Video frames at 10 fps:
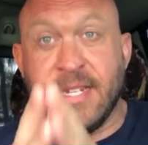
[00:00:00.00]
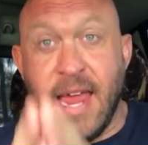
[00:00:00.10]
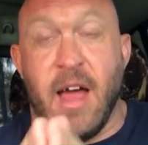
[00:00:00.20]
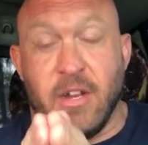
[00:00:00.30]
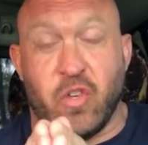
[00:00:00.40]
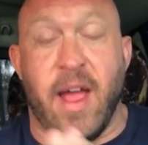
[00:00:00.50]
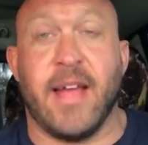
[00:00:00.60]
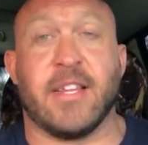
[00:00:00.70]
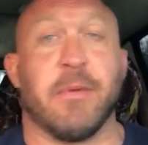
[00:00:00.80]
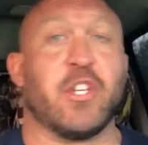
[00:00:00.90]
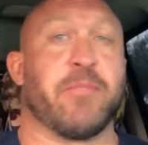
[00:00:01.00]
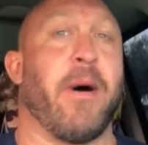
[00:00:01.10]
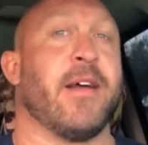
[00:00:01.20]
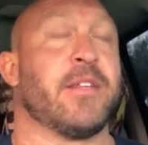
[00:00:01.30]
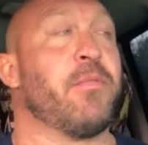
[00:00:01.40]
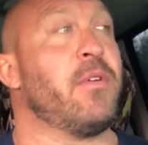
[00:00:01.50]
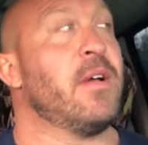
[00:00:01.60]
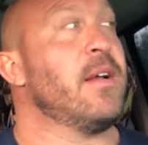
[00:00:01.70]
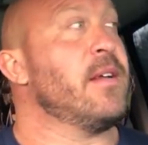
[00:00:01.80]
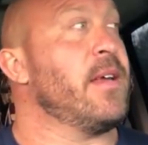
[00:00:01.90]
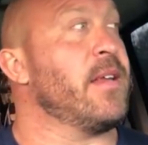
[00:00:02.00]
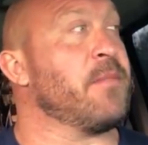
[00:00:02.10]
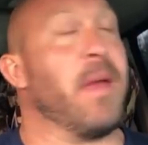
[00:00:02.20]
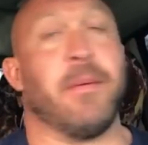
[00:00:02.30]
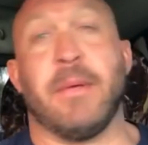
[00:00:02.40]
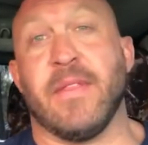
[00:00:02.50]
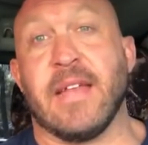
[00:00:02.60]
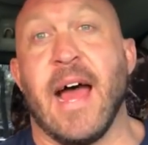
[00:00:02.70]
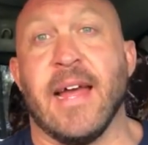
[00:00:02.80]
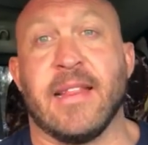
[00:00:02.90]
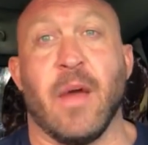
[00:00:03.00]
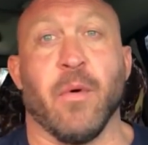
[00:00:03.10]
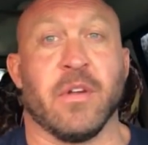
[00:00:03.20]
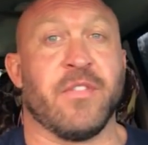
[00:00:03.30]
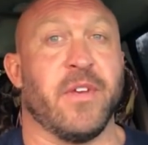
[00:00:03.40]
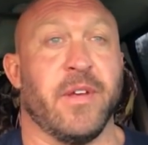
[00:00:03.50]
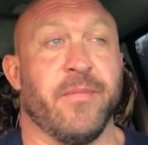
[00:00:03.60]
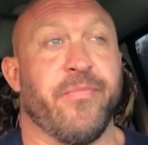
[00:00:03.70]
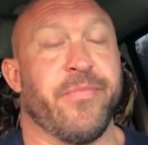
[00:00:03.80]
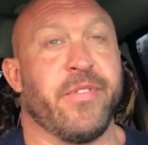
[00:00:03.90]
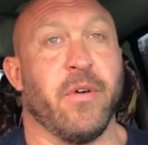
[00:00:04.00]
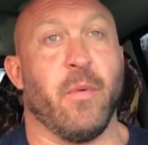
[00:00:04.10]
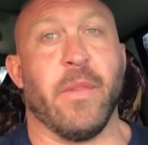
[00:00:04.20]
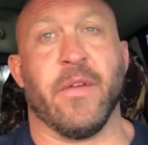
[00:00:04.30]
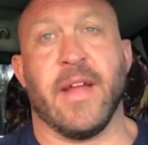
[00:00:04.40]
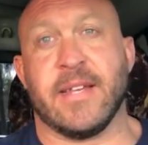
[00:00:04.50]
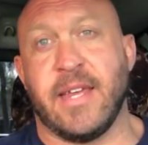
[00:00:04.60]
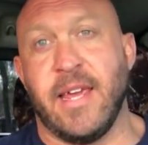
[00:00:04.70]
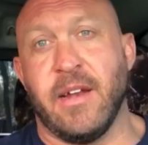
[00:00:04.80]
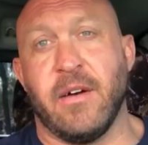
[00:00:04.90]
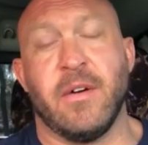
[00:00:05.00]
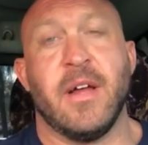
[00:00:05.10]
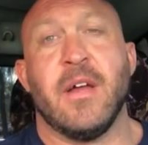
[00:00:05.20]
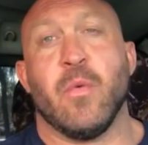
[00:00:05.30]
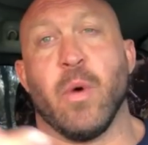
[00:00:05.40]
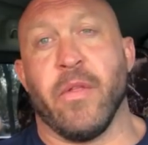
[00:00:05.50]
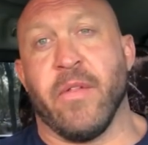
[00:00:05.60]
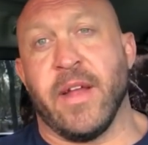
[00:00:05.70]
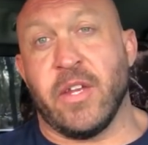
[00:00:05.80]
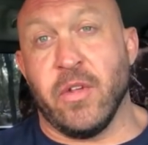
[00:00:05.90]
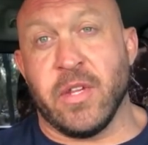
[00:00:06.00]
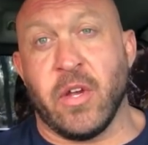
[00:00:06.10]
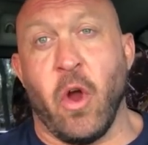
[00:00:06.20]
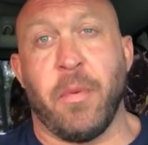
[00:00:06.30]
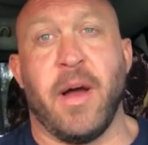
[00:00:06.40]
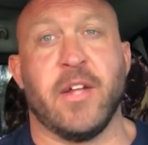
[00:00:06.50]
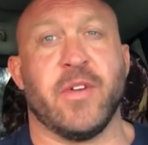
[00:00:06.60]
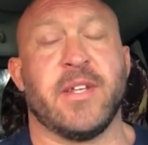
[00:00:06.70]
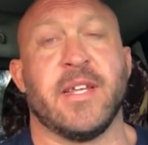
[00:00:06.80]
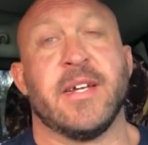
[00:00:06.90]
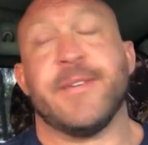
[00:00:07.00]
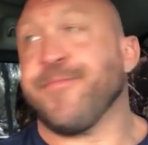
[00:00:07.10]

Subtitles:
stay on track as much as possible is maybe the diet that works for you. So whether that's keto, whether that's using carbohydrates,